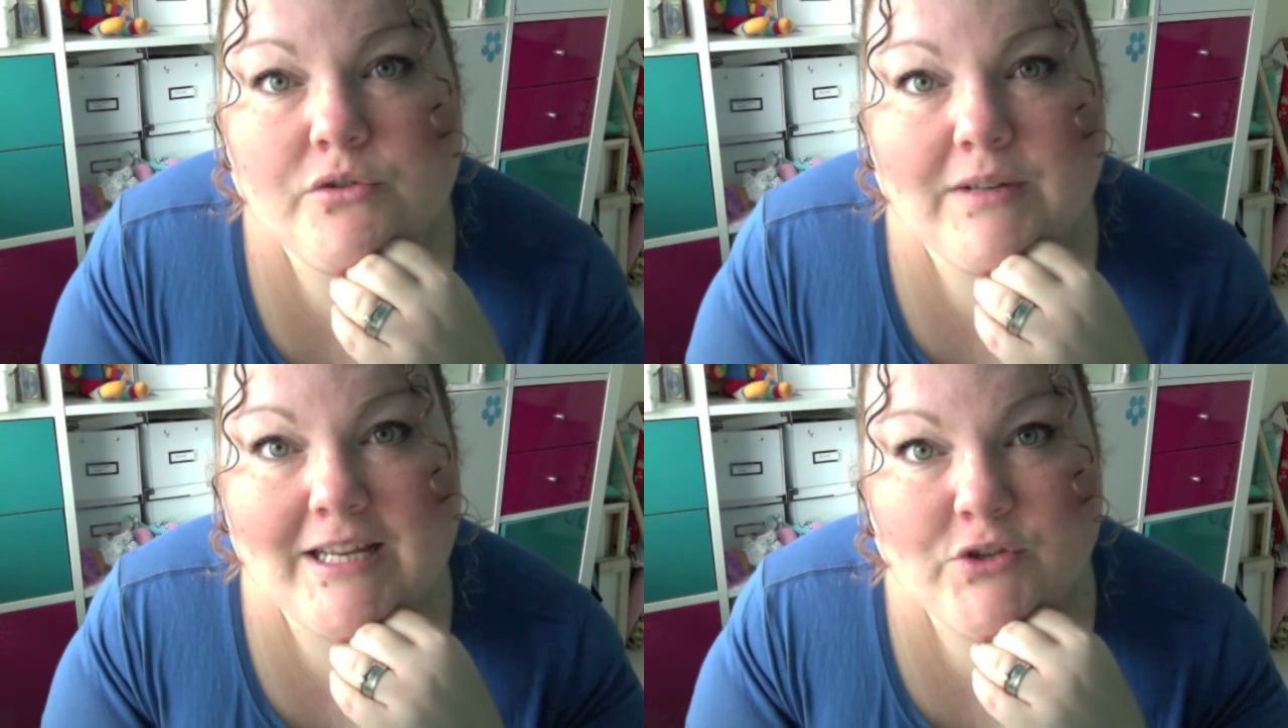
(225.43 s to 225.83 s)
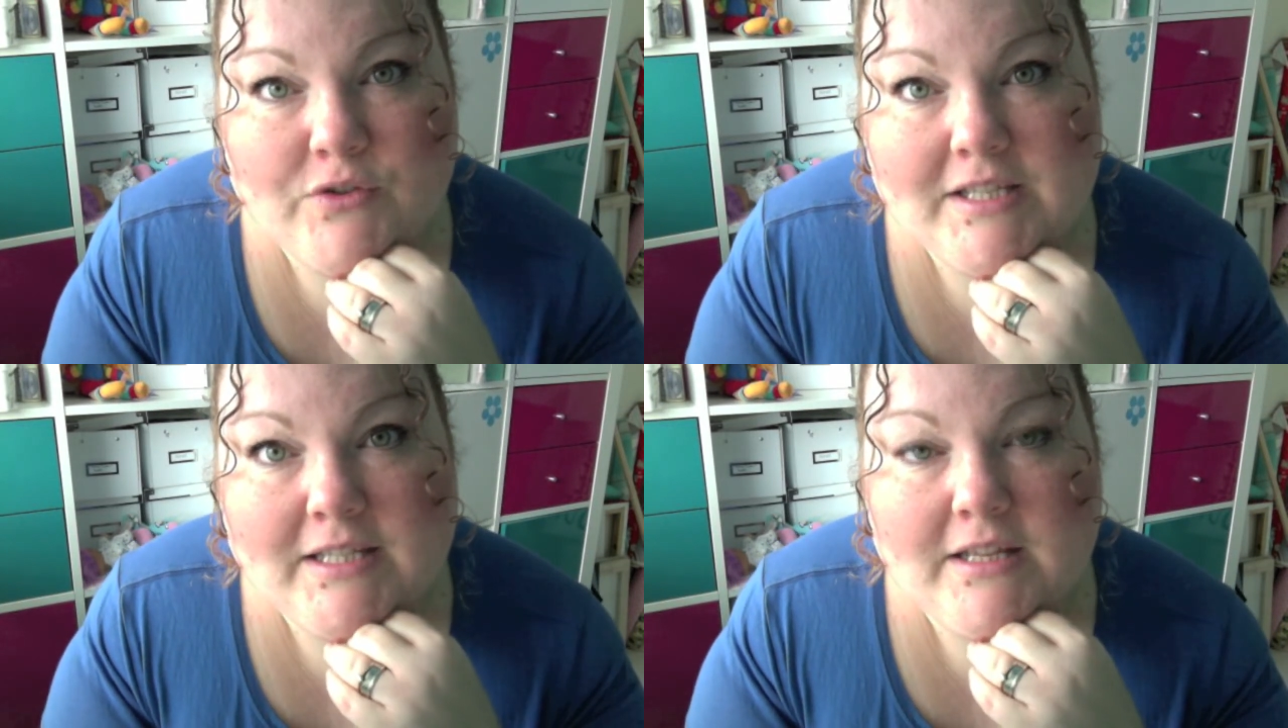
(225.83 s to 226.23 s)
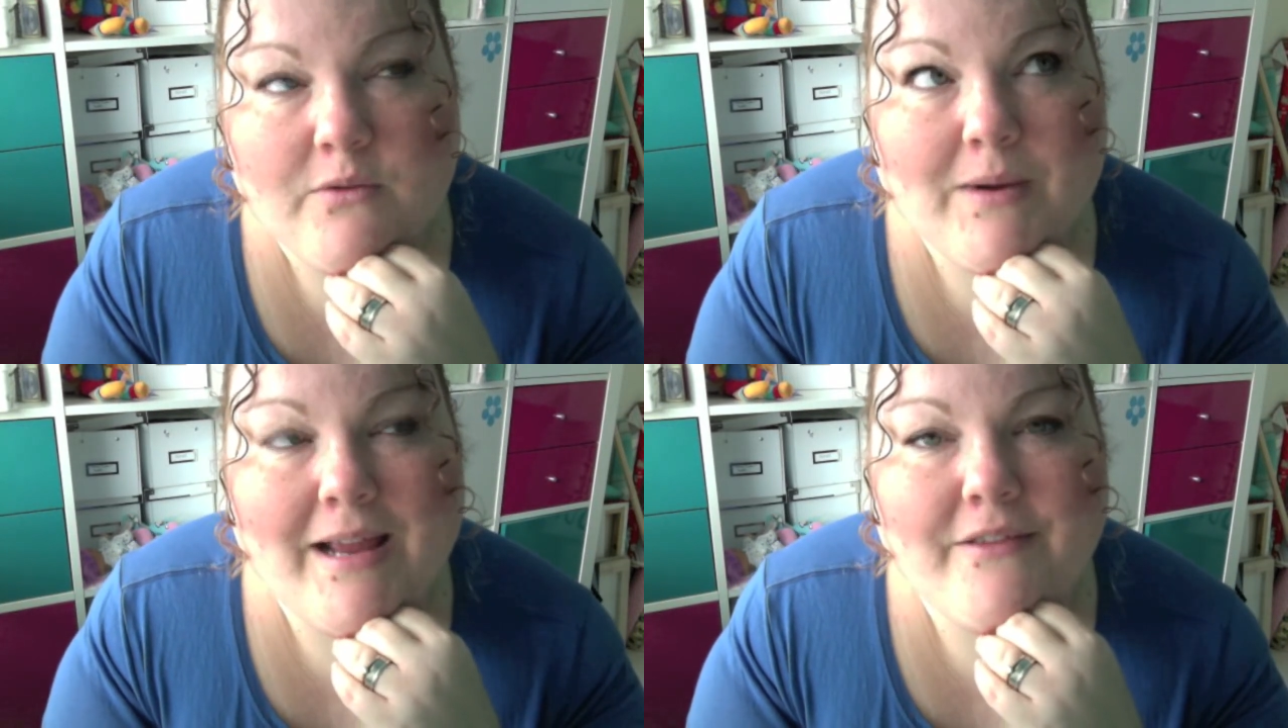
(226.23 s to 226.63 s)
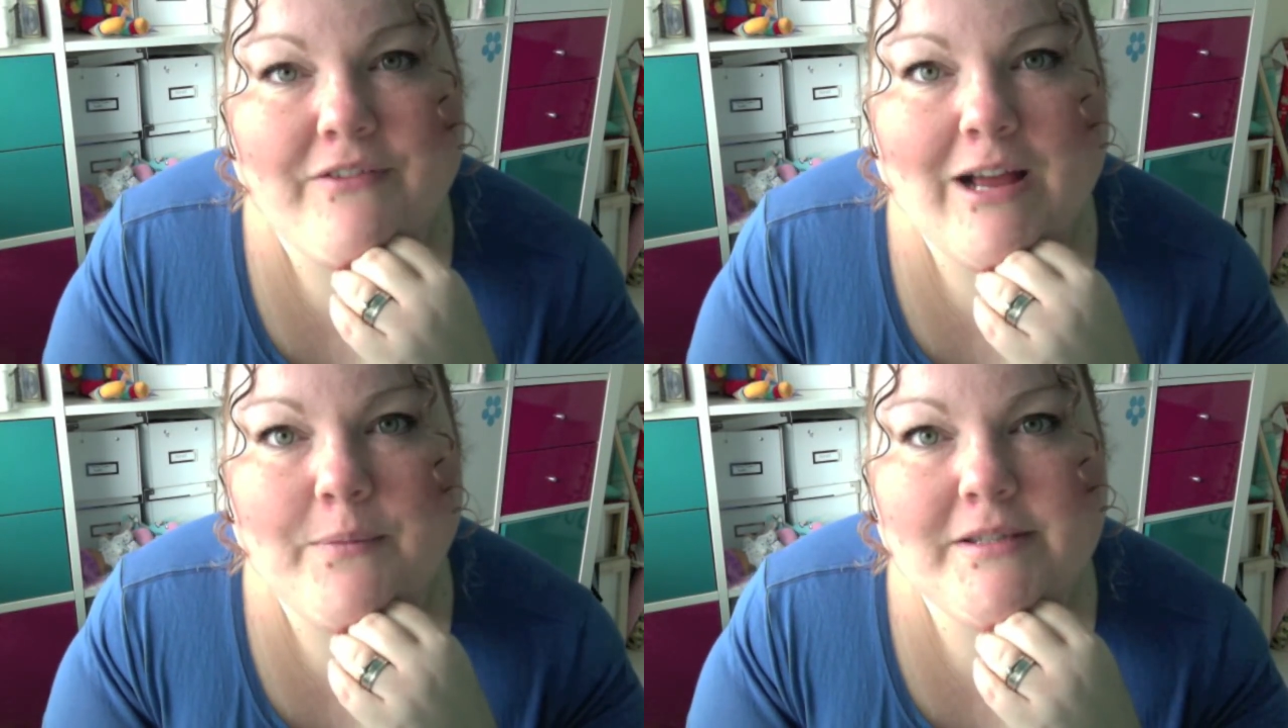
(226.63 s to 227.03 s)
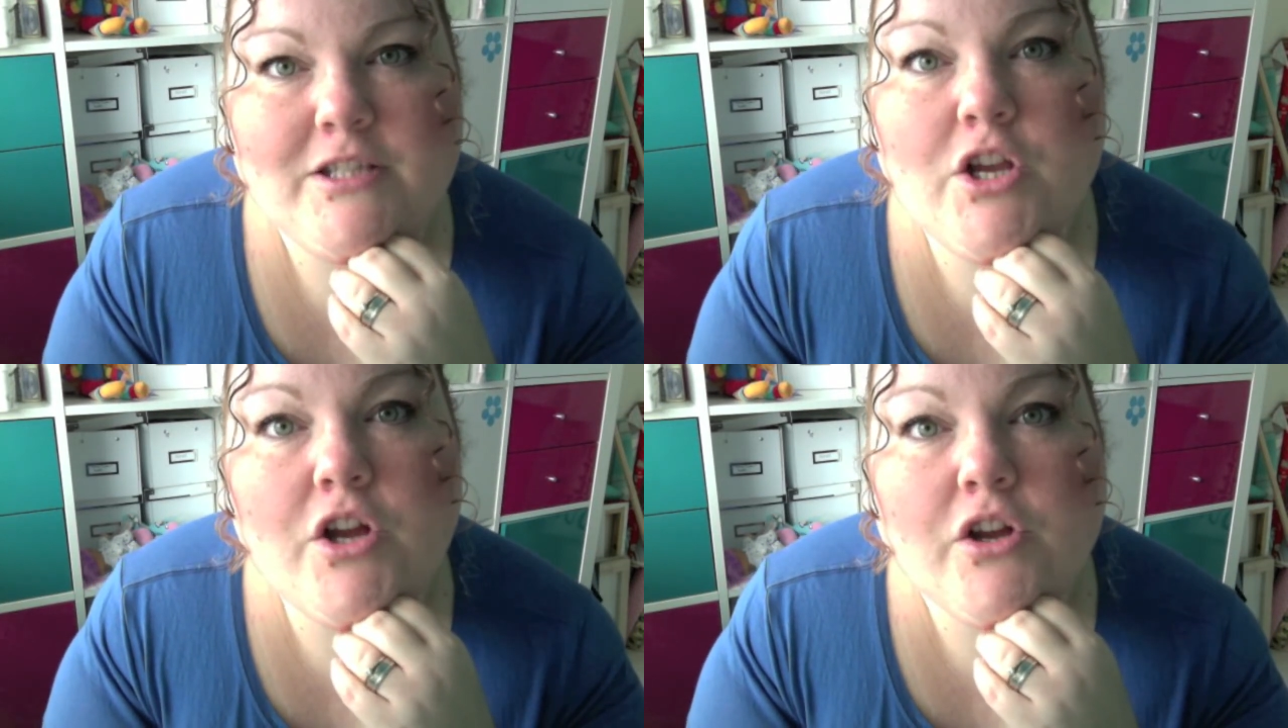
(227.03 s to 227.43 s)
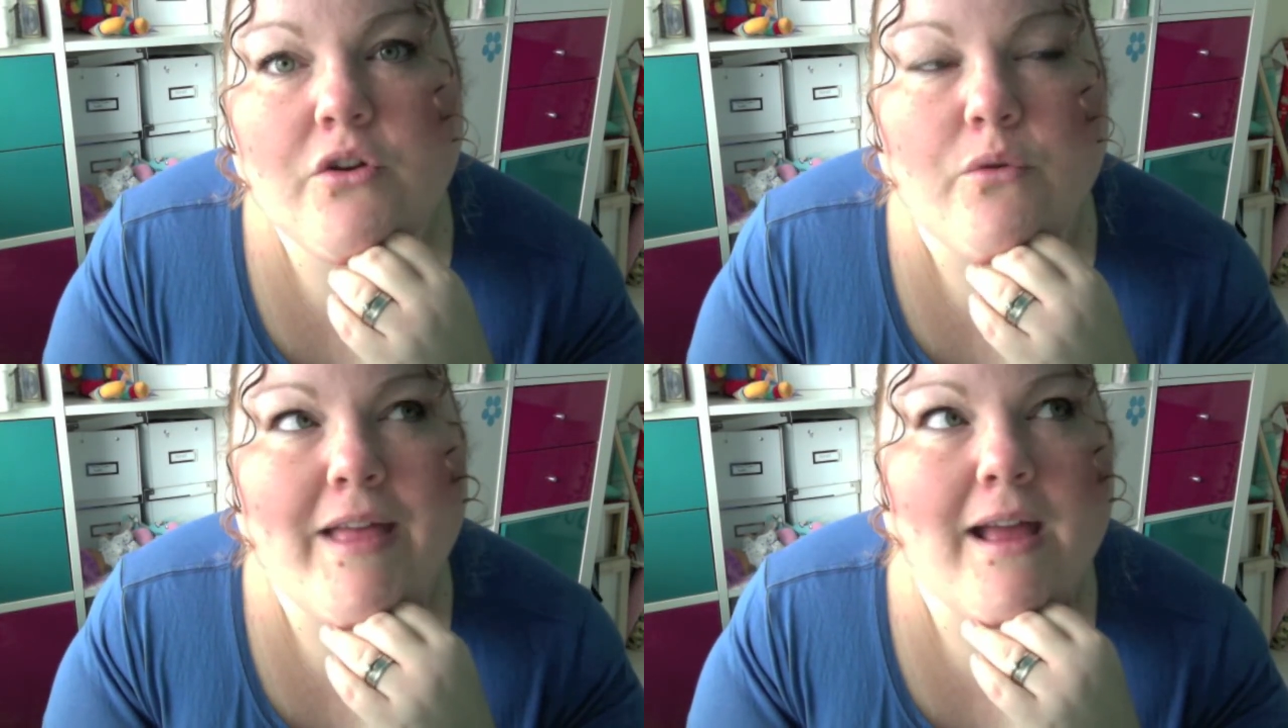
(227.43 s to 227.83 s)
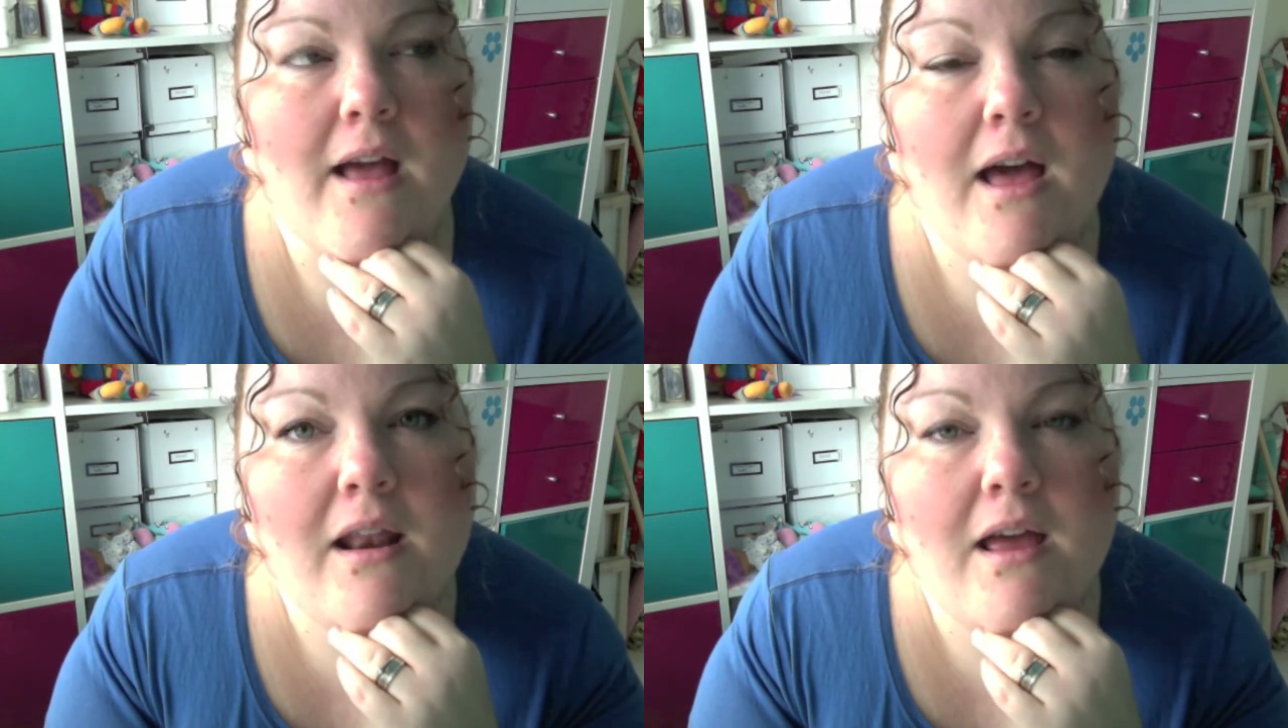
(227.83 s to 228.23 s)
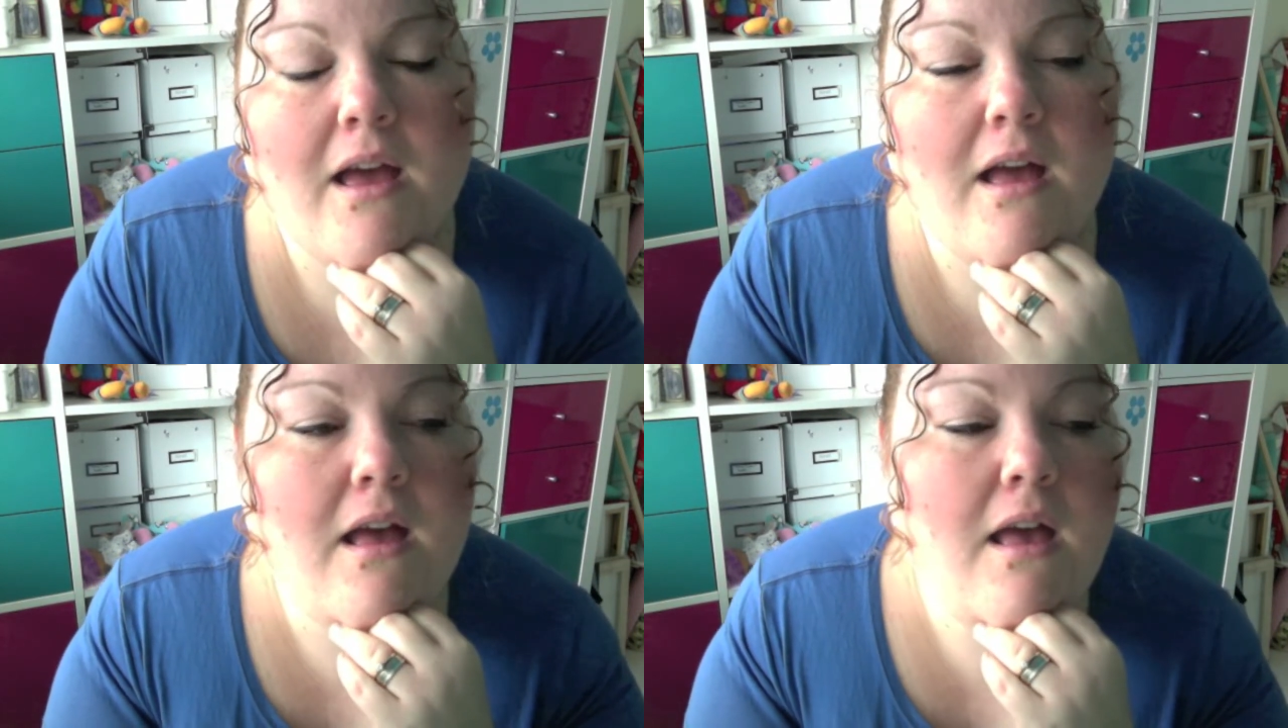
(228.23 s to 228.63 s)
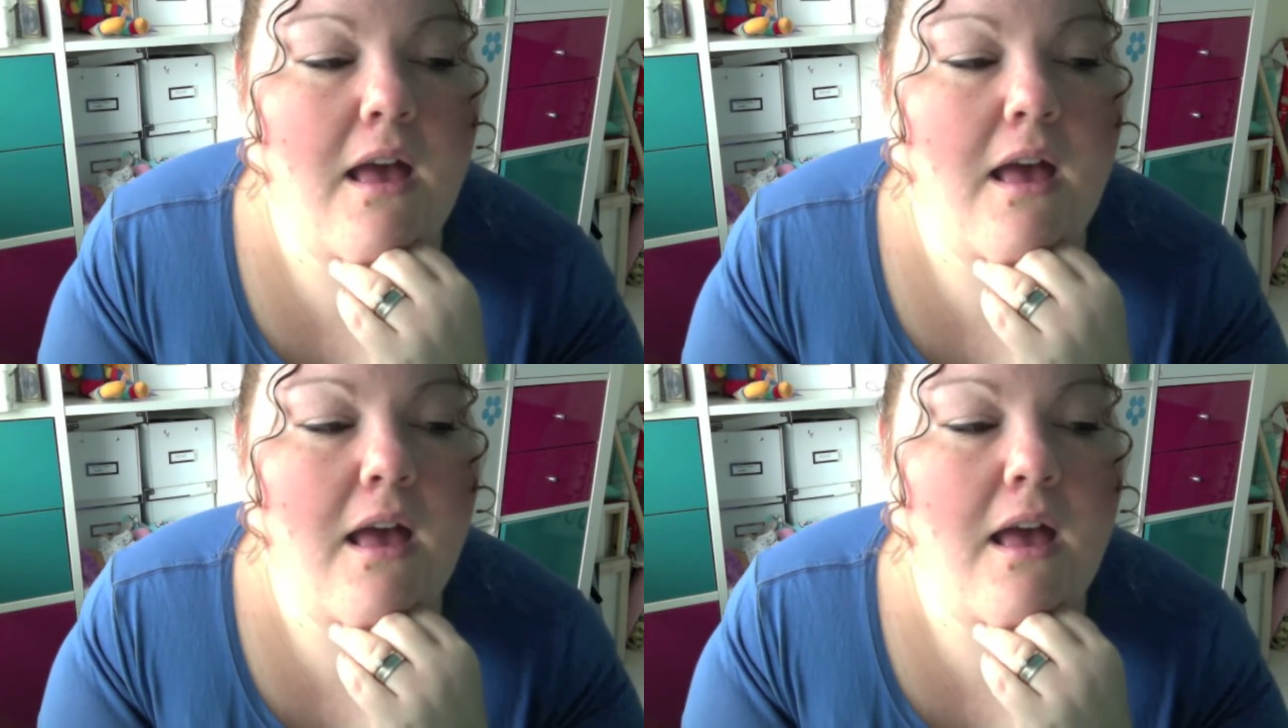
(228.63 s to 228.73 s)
interested in the way the flowers look or their colour,